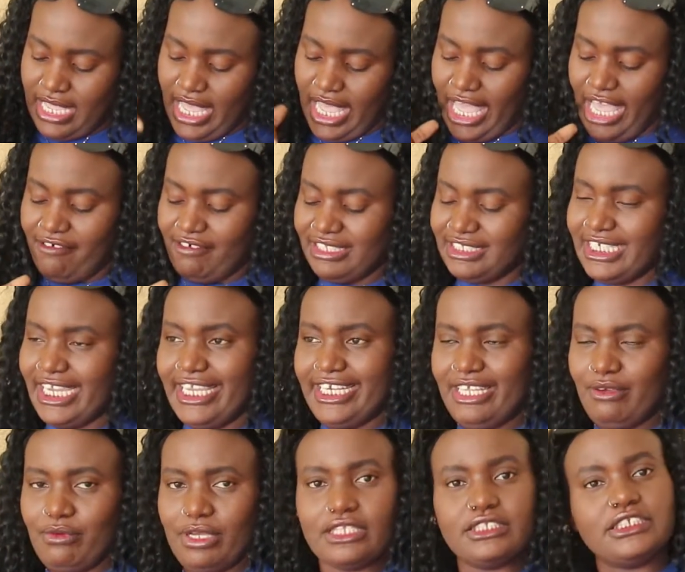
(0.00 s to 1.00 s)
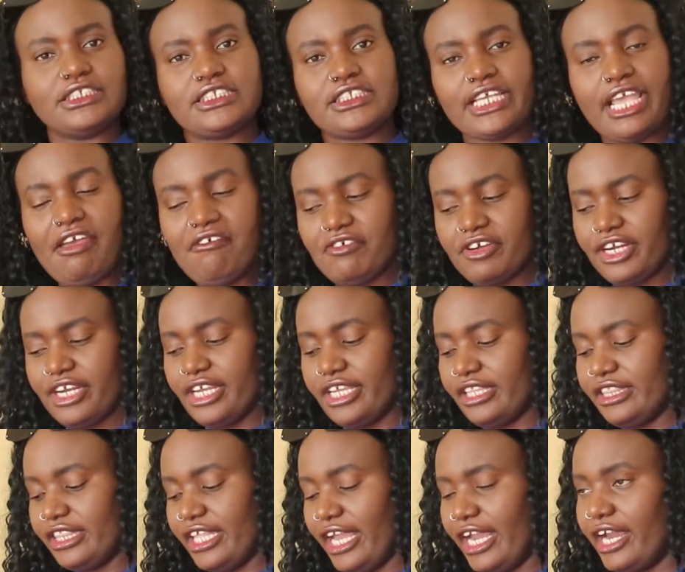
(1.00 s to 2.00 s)
I have a tiny mini shaver
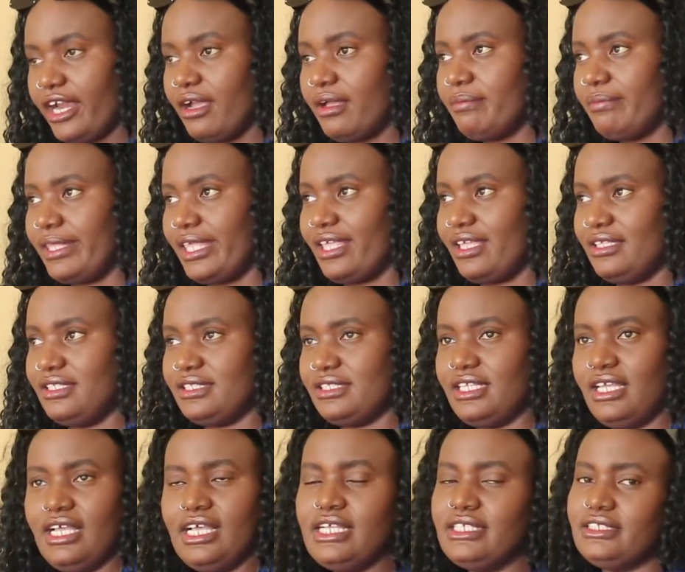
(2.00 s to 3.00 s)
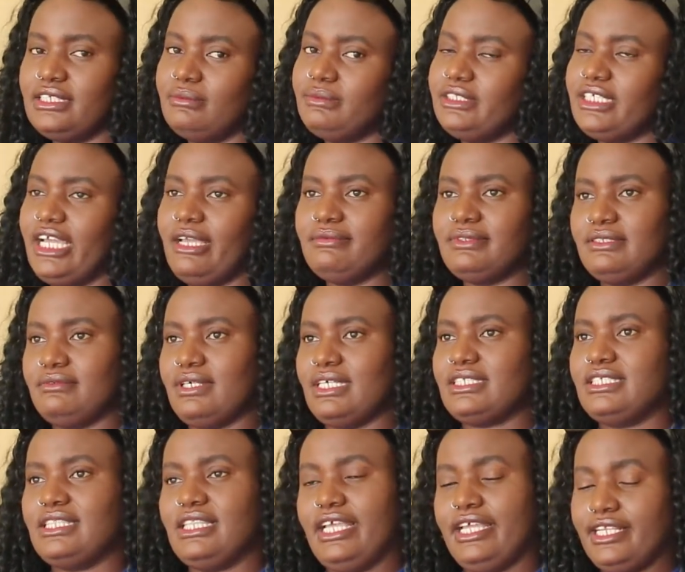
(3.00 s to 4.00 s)
in there because sometimes the
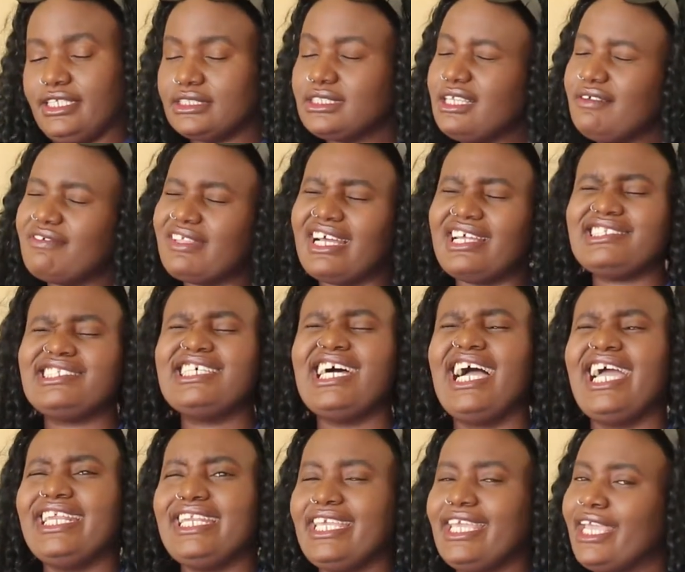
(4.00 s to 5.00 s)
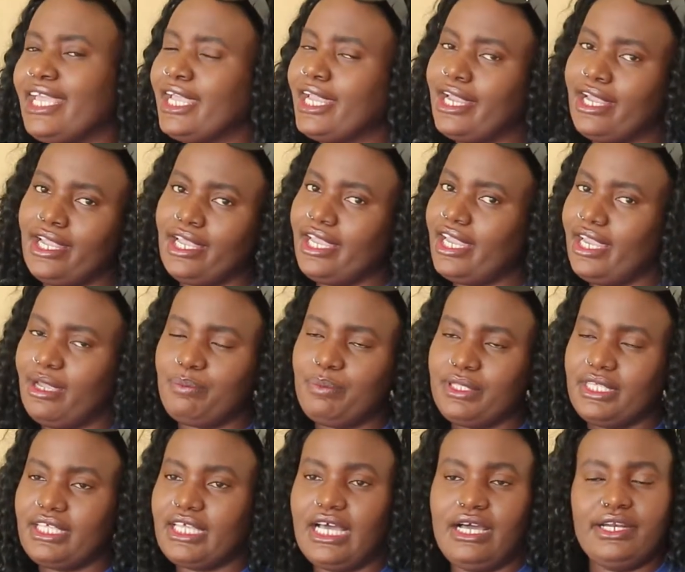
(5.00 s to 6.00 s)
waxing ladies leave that tiny hair
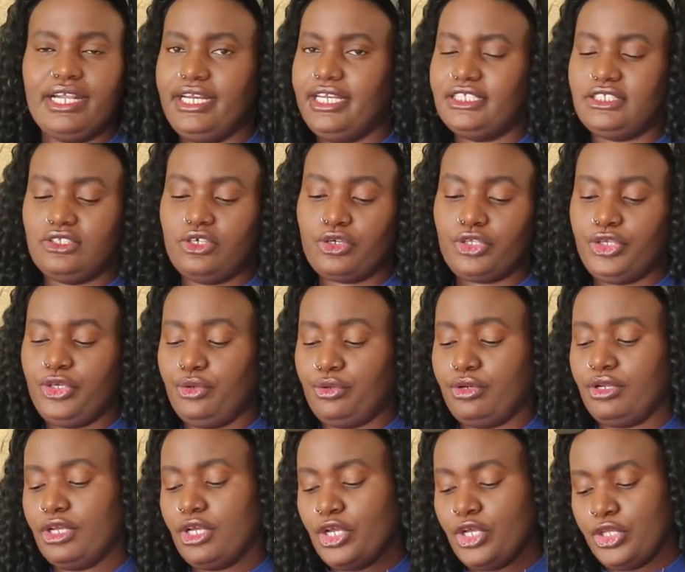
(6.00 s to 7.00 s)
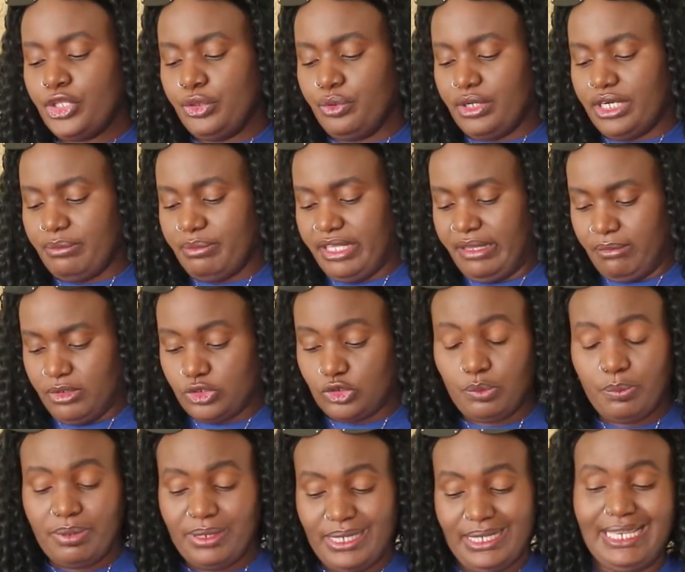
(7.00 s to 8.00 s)
peeking out and it's not cute. You want to be able
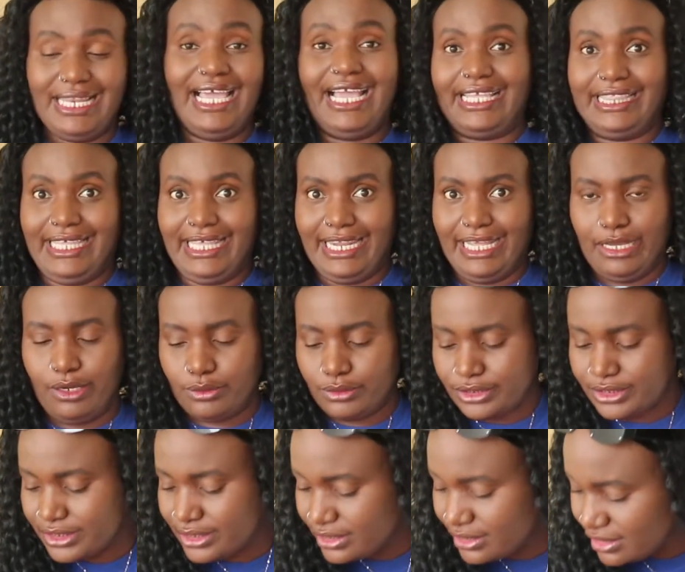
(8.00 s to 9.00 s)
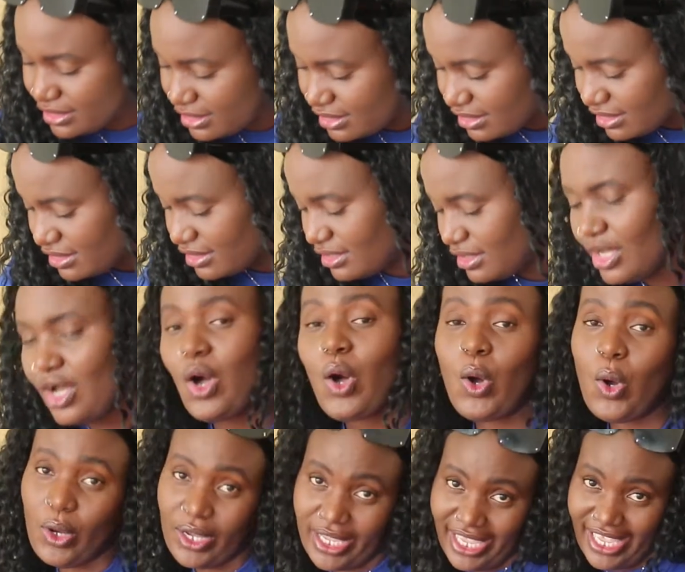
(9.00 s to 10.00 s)
to pluck that out.
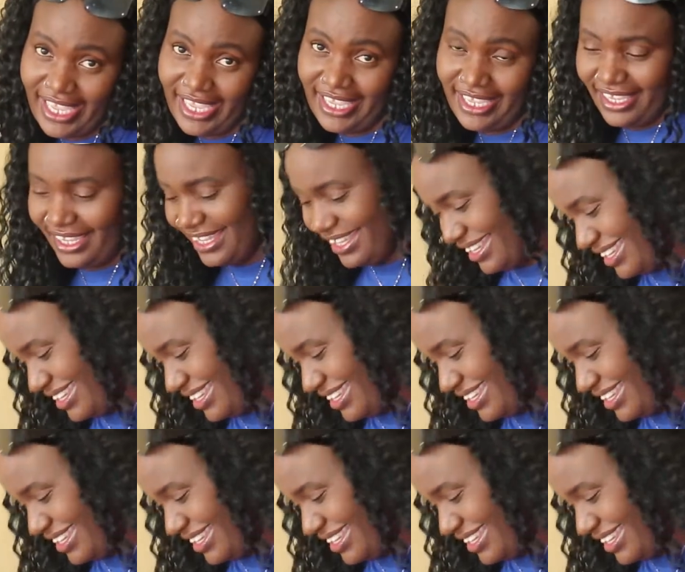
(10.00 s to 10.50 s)
Okay?